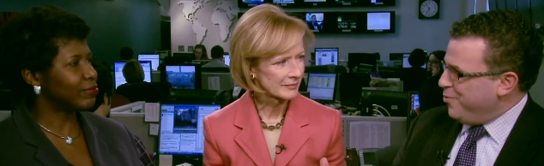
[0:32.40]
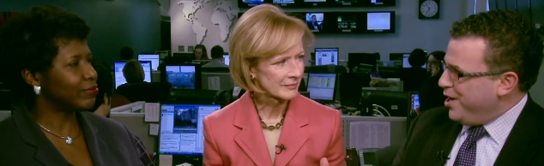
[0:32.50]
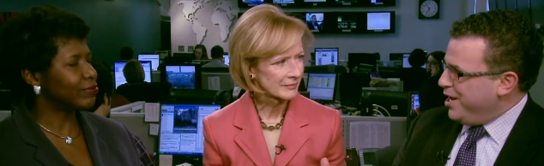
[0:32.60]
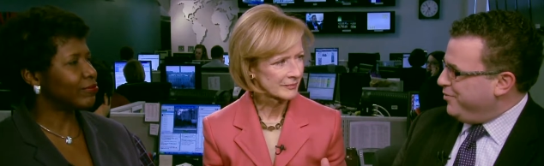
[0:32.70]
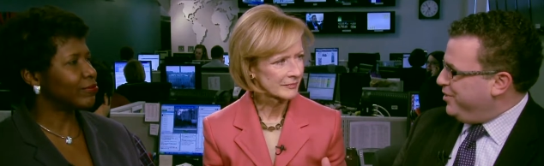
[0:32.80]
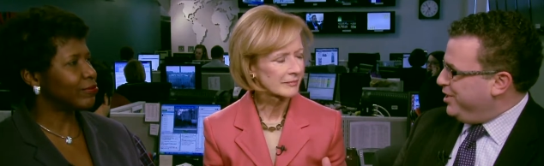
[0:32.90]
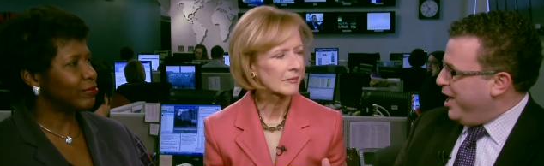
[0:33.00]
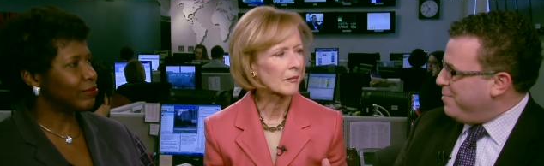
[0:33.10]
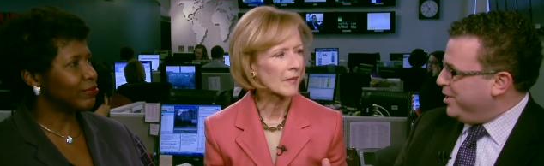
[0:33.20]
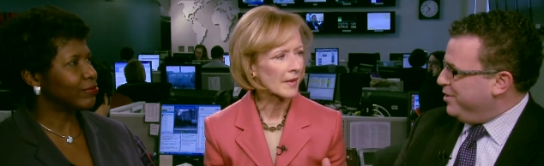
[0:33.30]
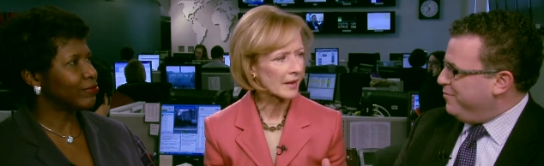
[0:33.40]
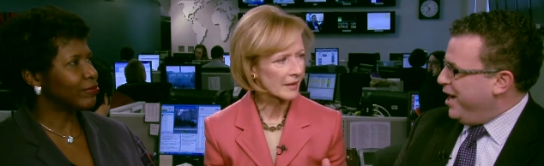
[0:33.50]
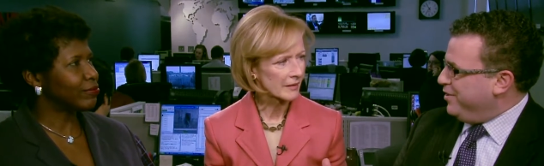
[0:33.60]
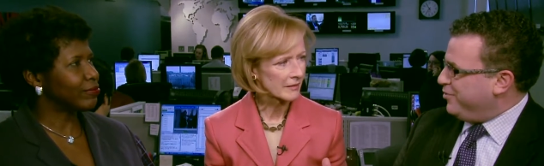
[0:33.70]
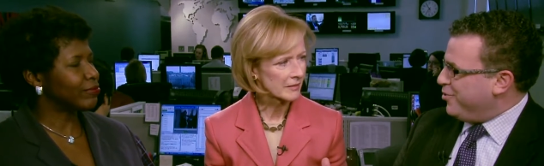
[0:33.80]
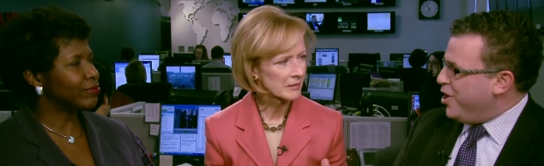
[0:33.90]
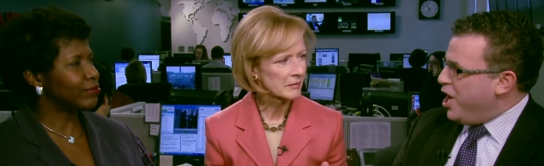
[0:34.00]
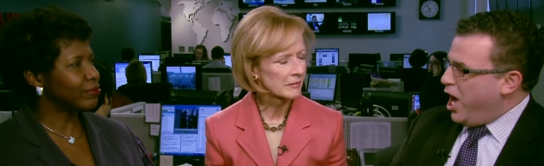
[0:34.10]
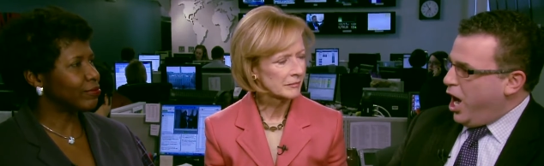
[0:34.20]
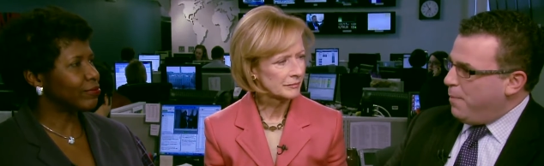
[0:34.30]
Speaker 1: the White House economic advisor,
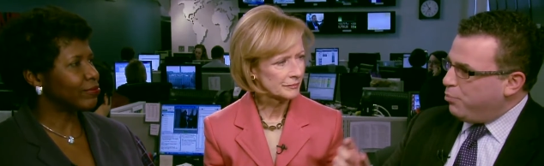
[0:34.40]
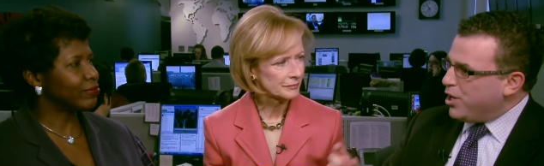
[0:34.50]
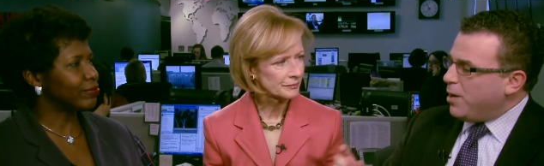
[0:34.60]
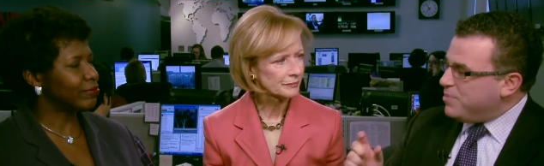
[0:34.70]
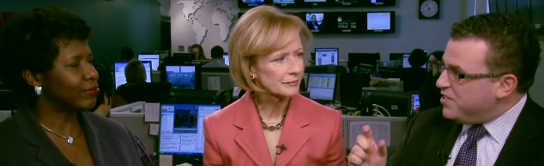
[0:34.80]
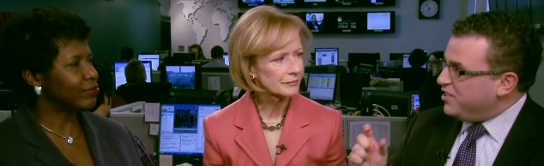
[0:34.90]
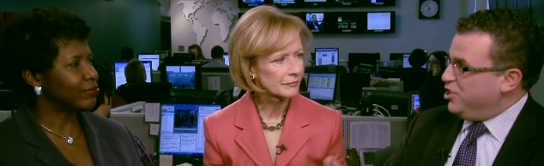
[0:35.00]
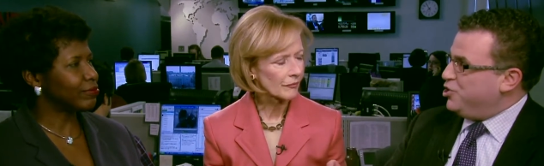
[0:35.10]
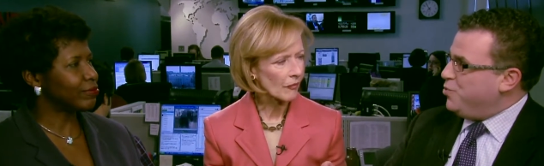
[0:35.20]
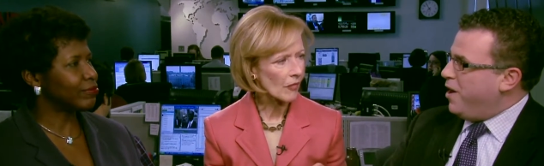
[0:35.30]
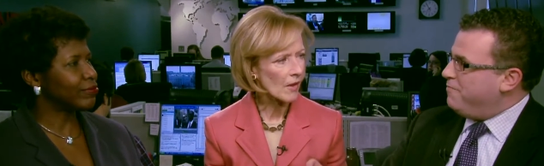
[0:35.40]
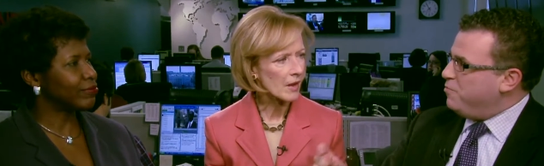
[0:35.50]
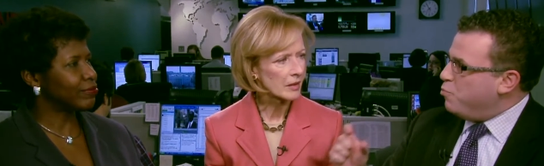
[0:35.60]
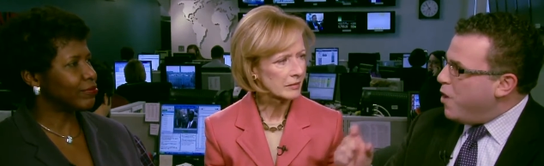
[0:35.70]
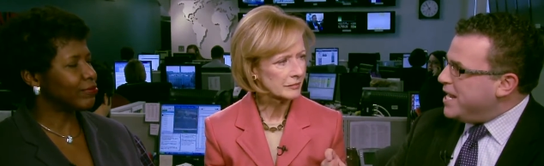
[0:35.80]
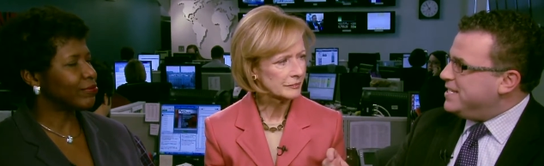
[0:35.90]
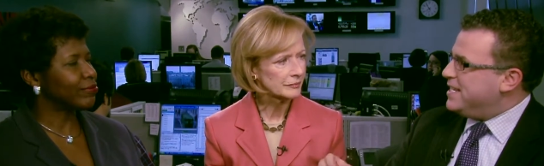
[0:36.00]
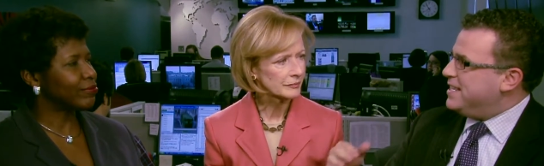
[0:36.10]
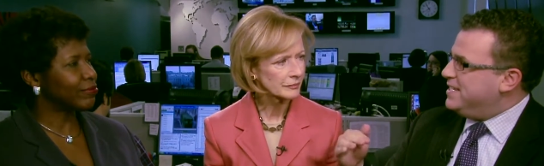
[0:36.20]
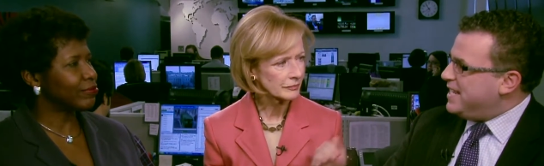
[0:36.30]
uh, bring up this issue of
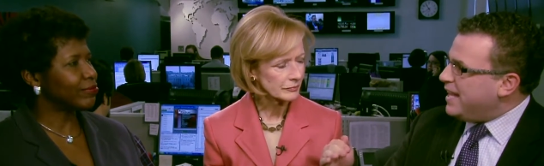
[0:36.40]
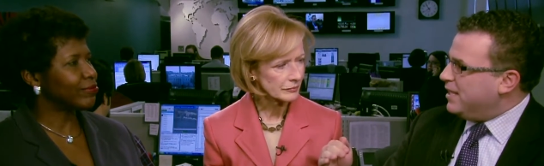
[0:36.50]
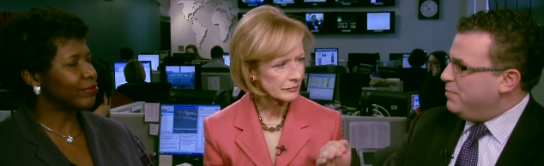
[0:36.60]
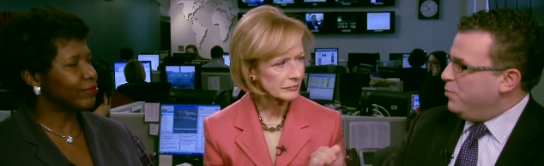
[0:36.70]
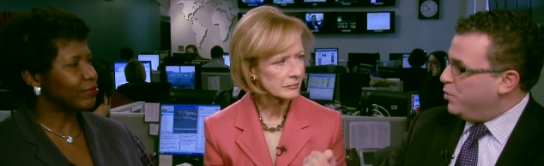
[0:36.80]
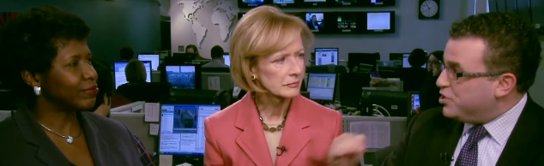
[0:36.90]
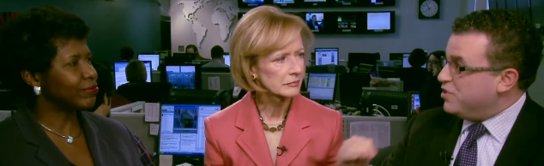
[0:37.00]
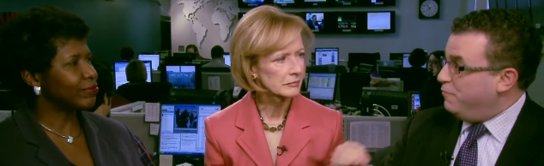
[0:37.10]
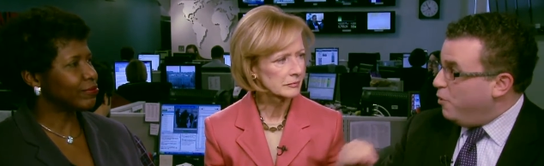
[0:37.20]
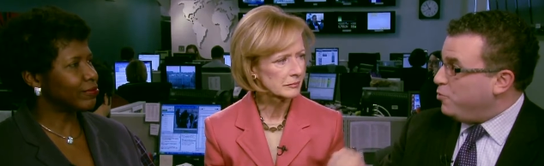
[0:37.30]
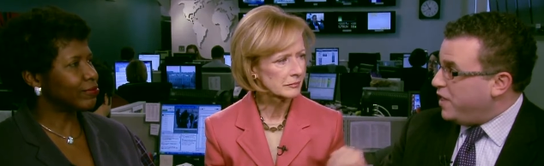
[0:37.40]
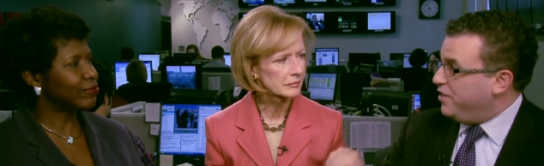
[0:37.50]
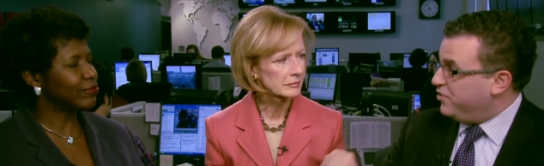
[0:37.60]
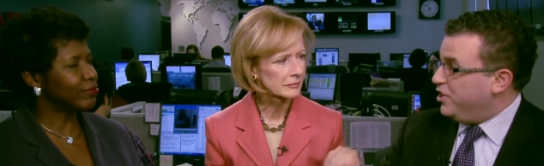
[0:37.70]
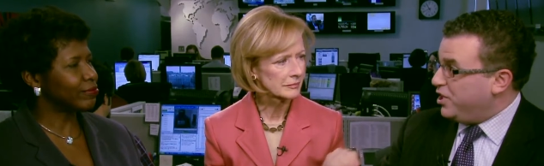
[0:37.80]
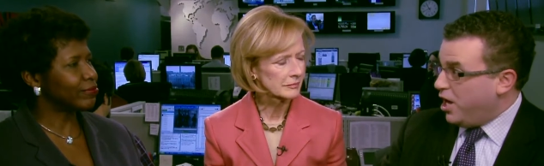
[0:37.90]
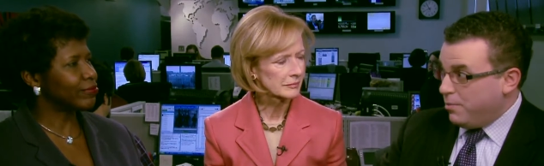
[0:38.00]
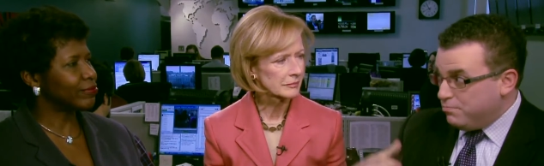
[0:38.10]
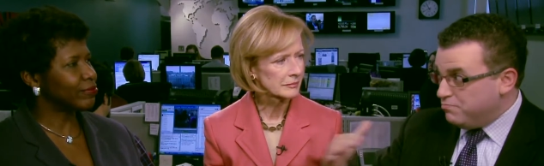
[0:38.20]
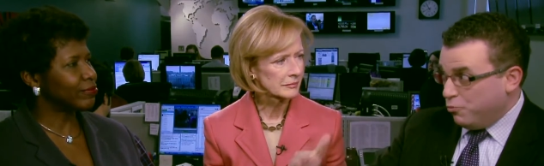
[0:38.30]
raising the debt limit, which is a vote that is going to
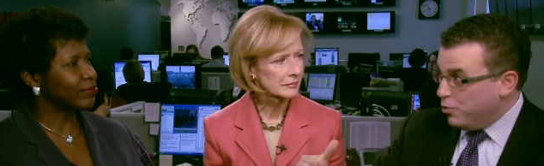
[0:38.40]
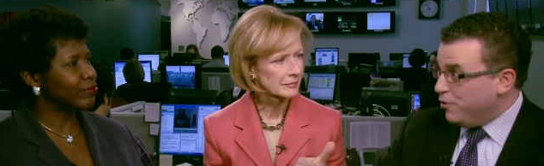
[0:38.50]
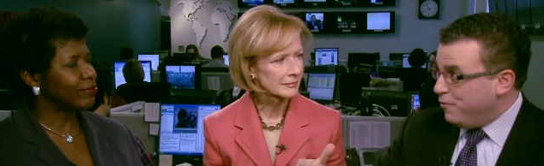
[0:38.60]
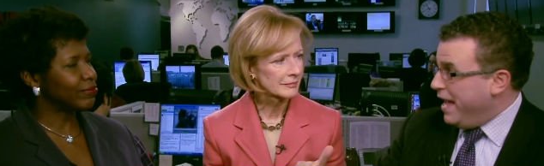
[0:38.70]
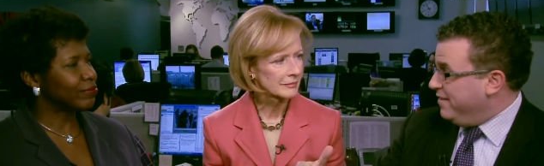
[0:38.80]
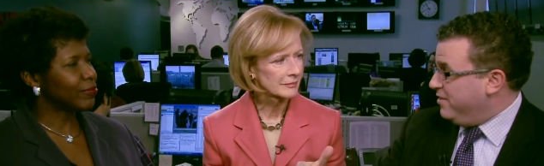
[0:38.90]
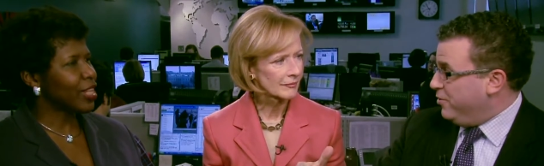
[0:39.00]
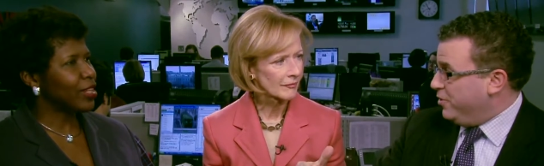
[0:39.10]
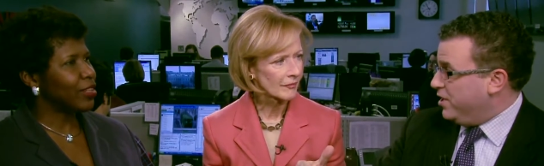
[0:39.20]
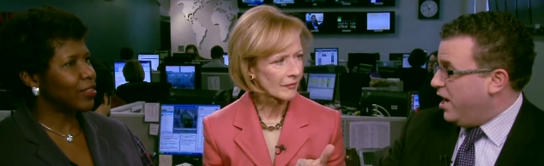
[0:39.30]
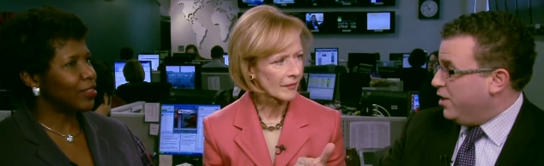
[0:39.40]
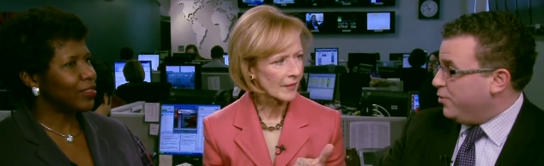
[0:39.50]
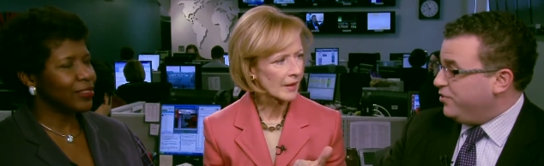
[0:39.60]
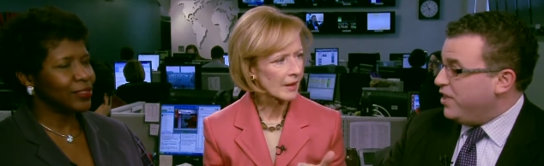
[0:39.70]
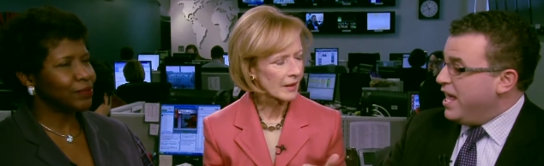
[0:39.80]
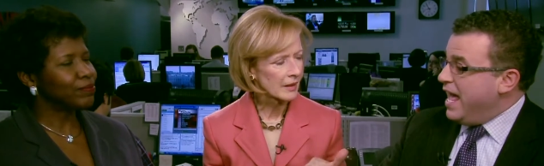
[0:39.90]
come real fast here in Congress.